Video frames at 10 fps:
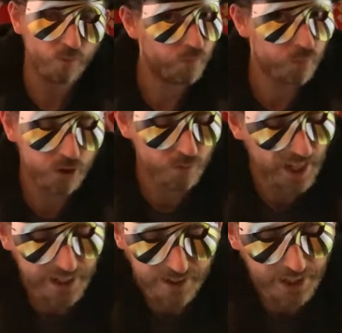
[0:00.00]
Some
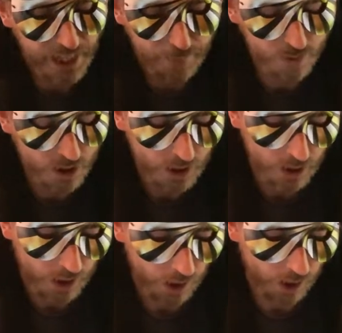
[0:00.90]
tasty games
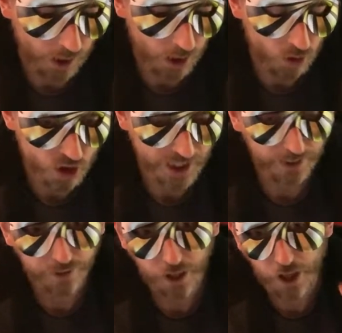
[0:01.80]
across
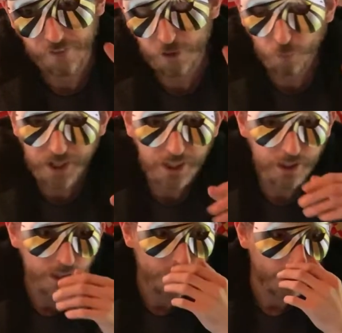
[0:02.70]
England. There'll
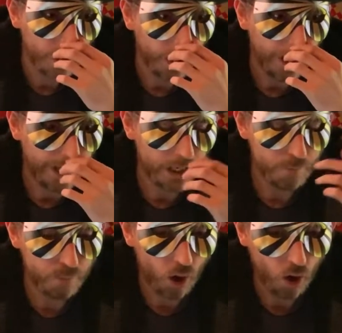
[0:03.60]
be
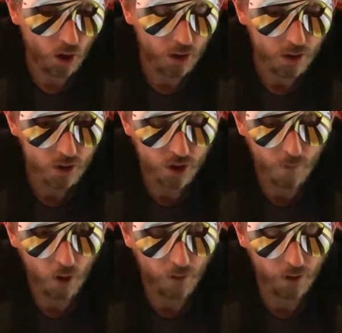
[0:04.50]
a blog
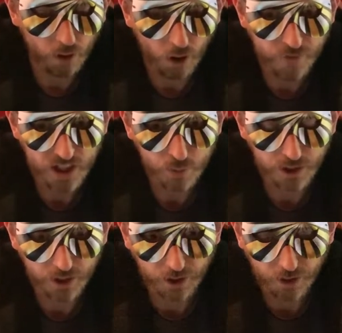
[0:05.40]
tomorrow, obviously
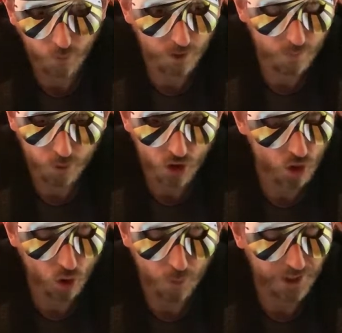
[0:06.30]
with
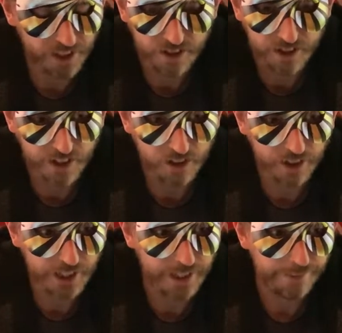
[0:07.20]
score predictions, things
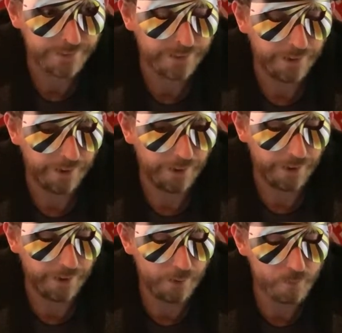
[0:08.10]
like that.
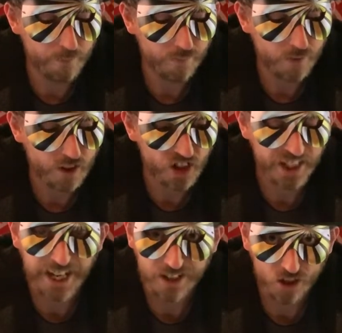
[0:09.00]

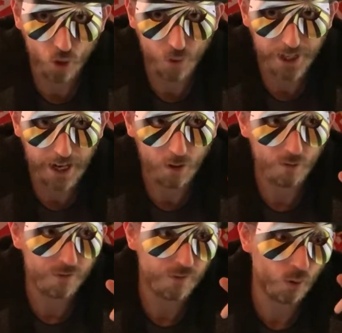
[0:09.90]
Today's is already
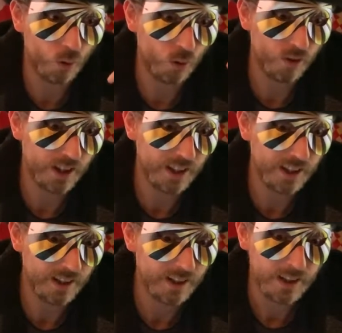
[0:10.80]
out for
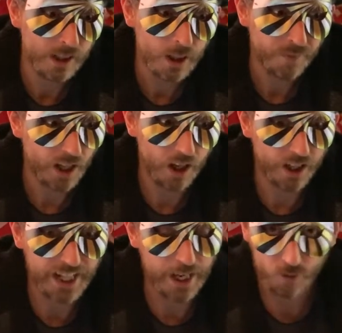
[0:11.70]
the
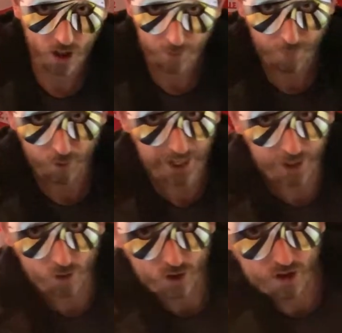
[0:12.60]
games that are being
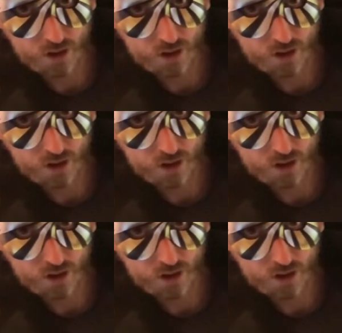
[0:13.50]
played